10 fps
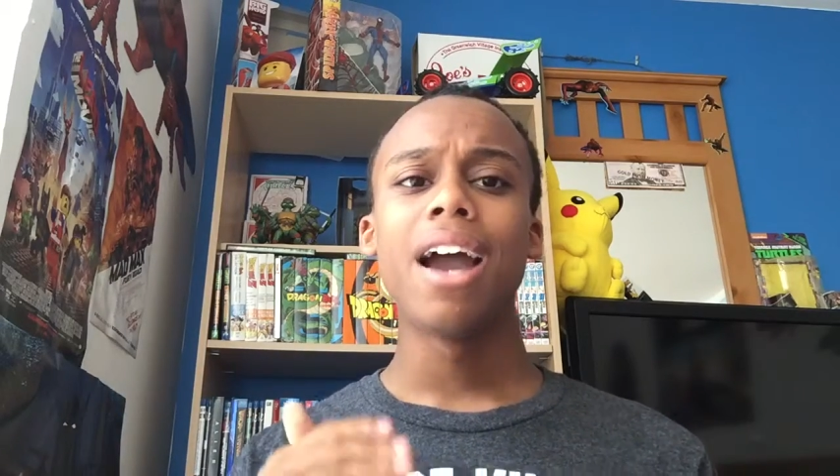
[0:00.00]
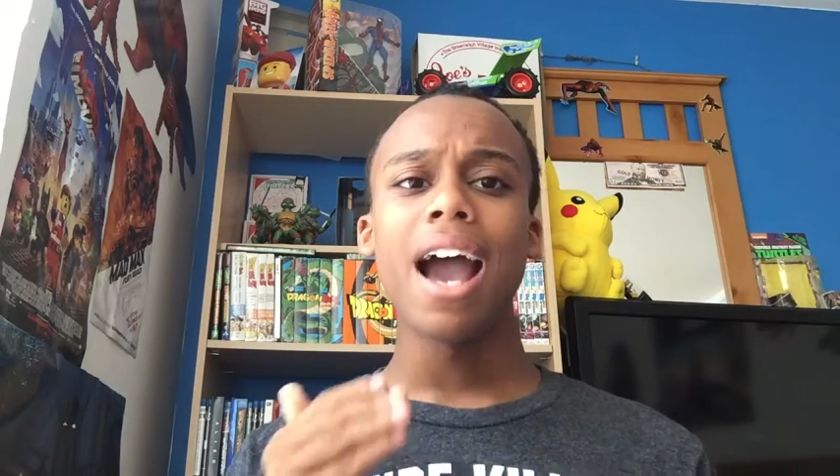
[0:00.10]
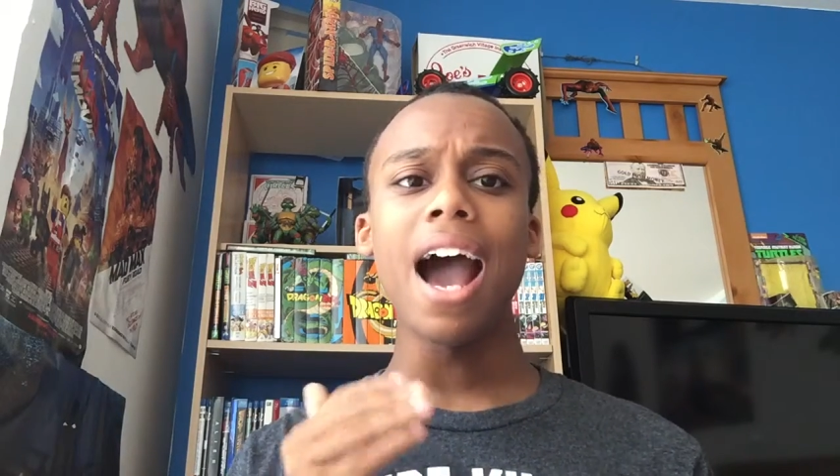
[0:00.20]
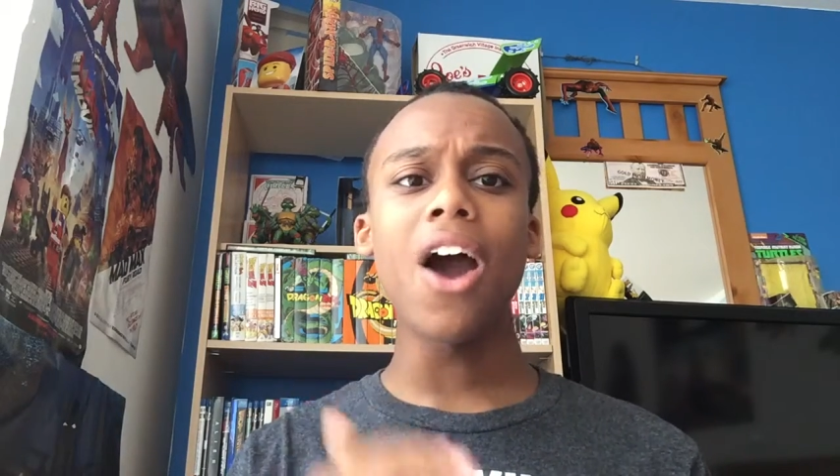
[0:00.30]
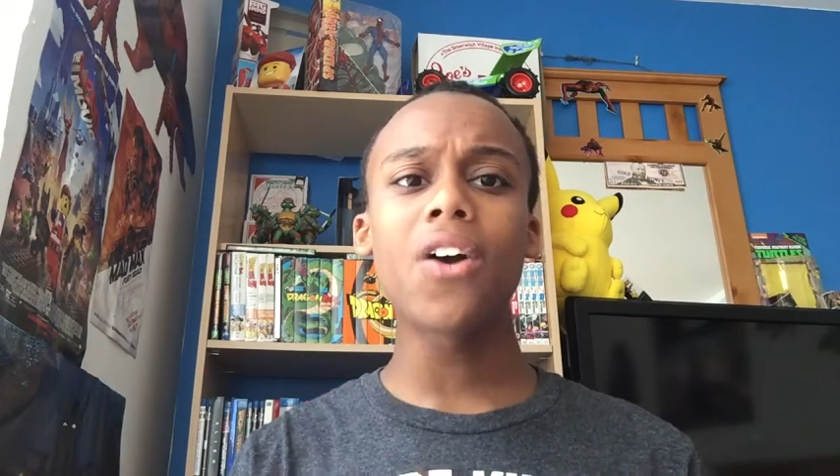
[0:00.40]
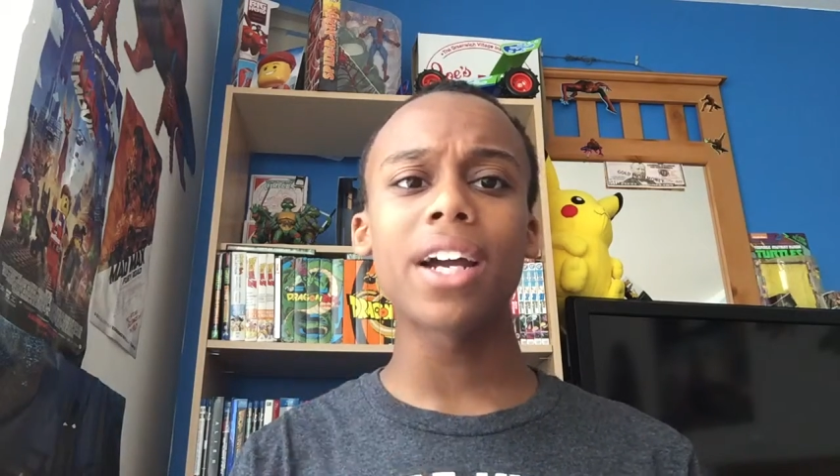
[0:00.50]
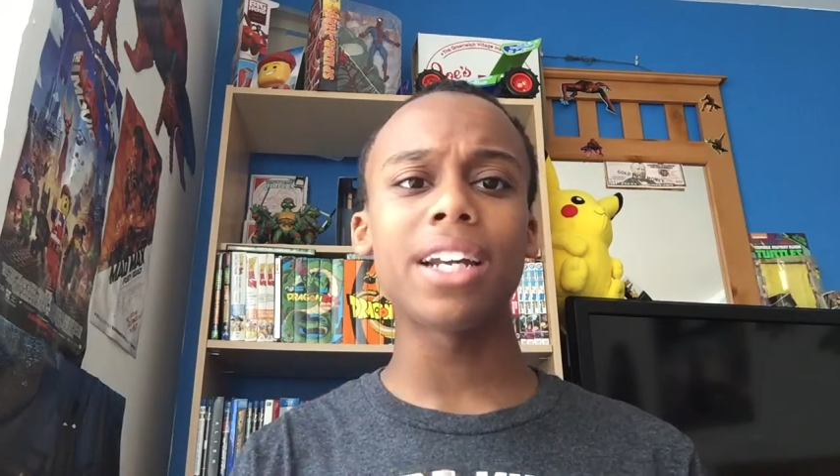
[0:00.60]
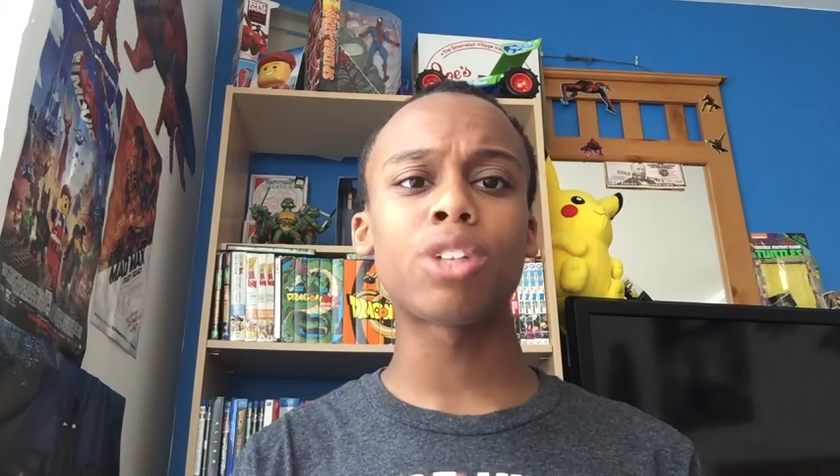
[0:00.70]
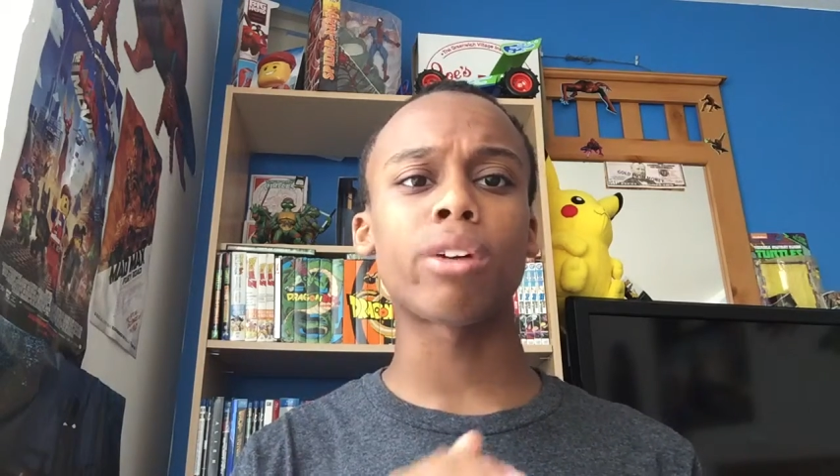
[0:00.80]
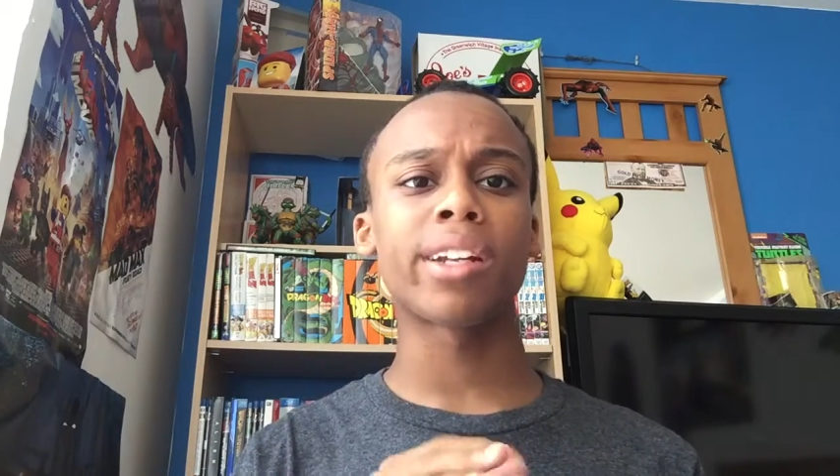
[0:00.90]
how can
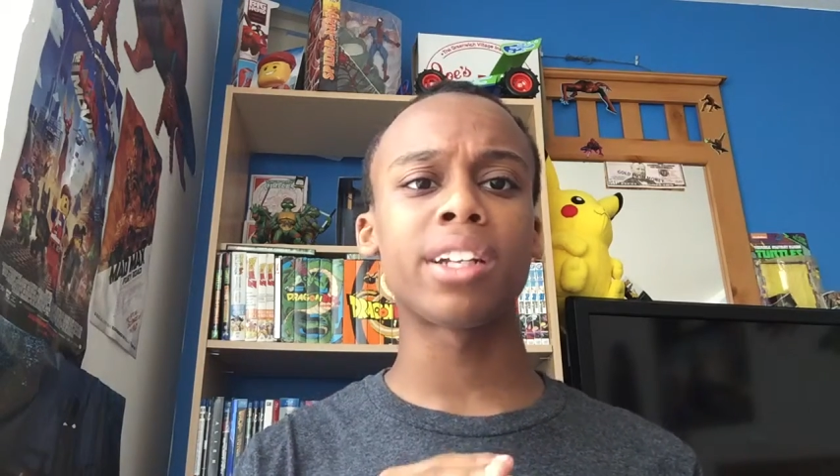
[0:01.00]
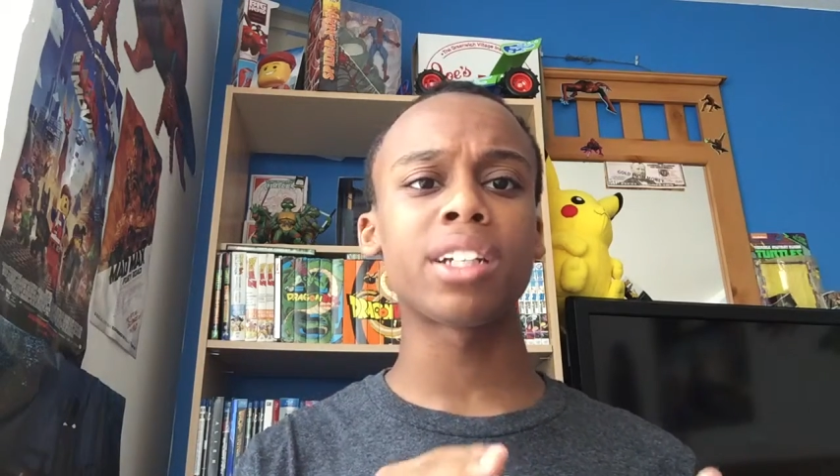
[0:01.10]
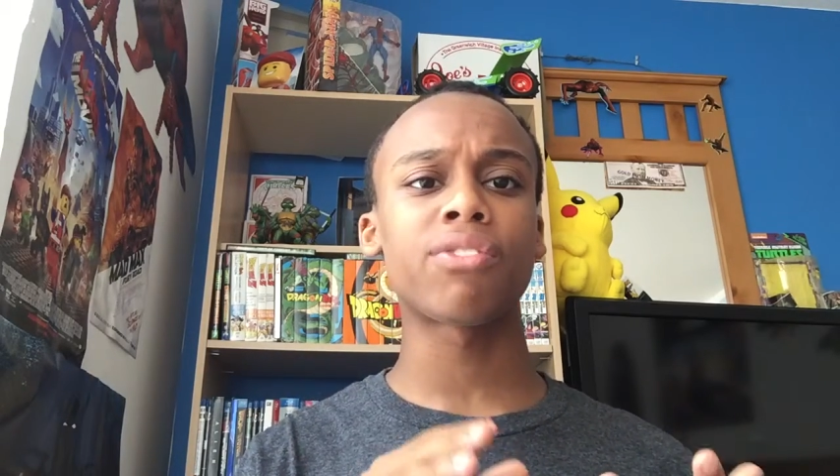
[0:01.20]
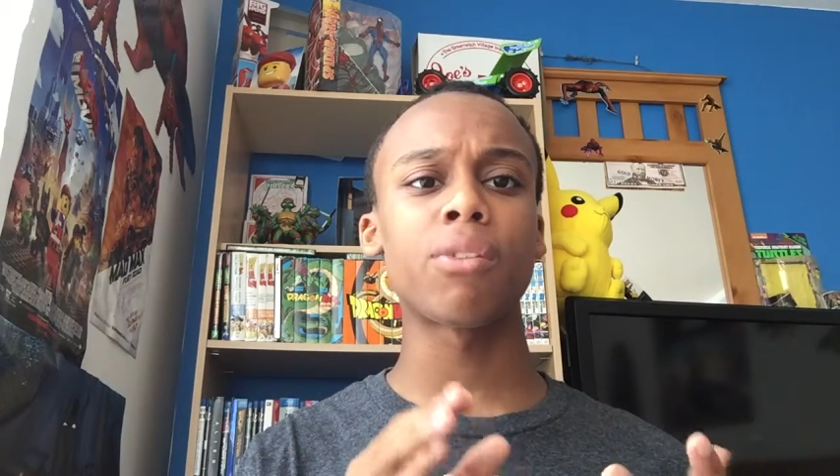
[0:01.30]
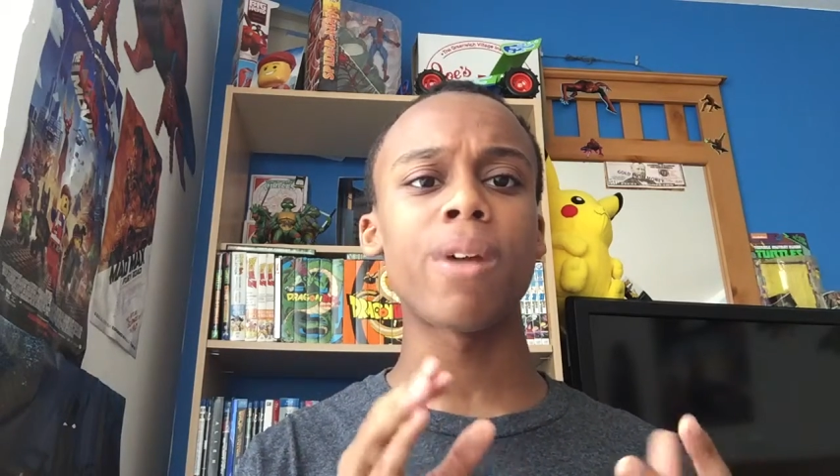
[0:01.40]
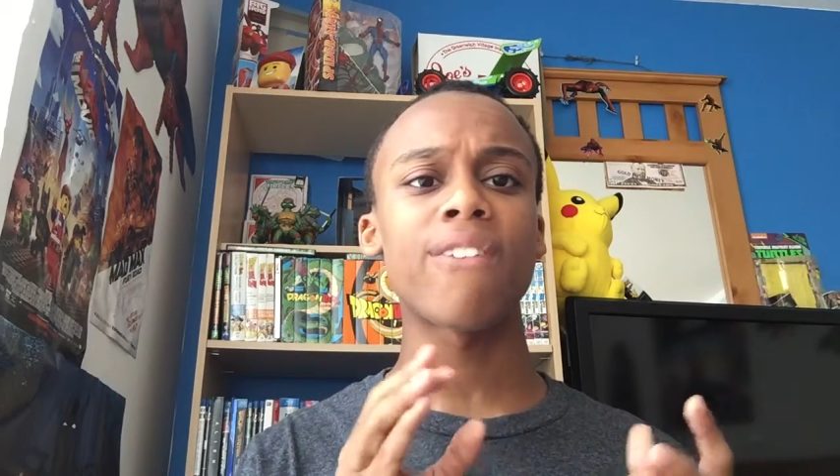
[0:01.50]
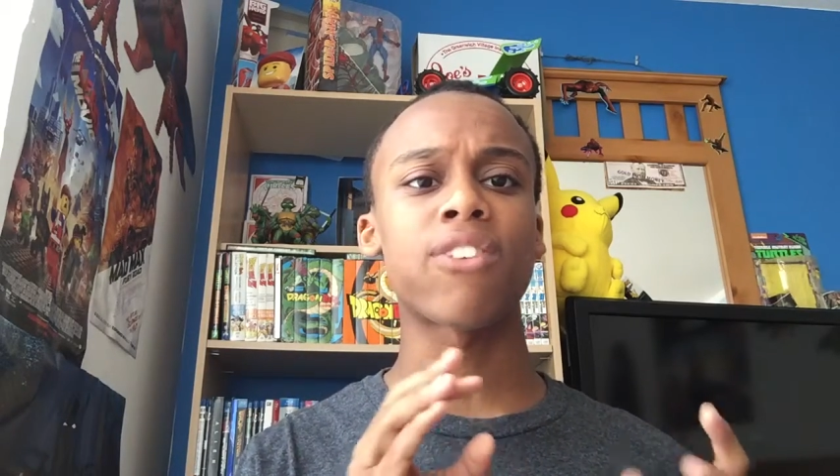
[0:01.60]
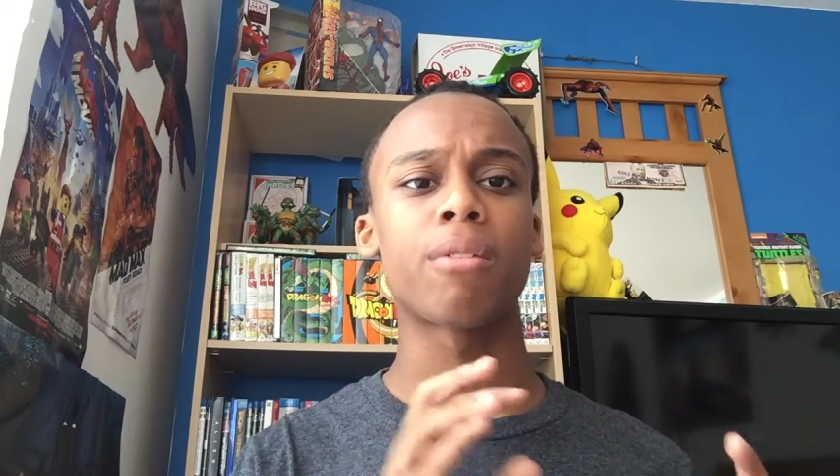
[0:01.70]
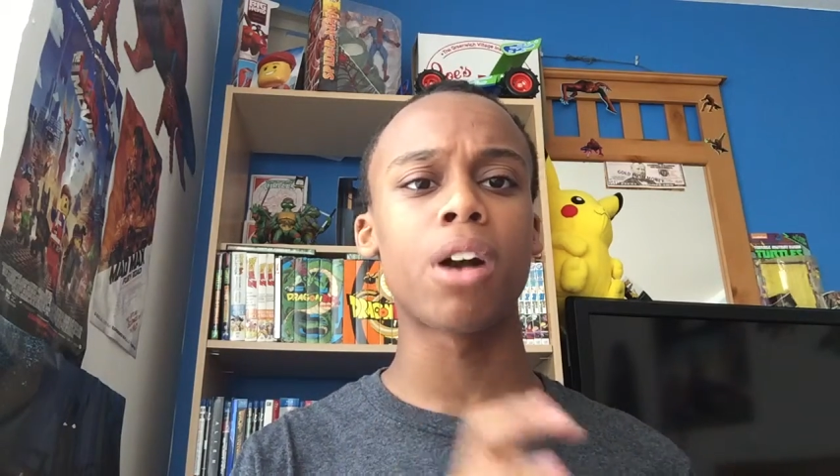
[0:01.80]
they transition from that from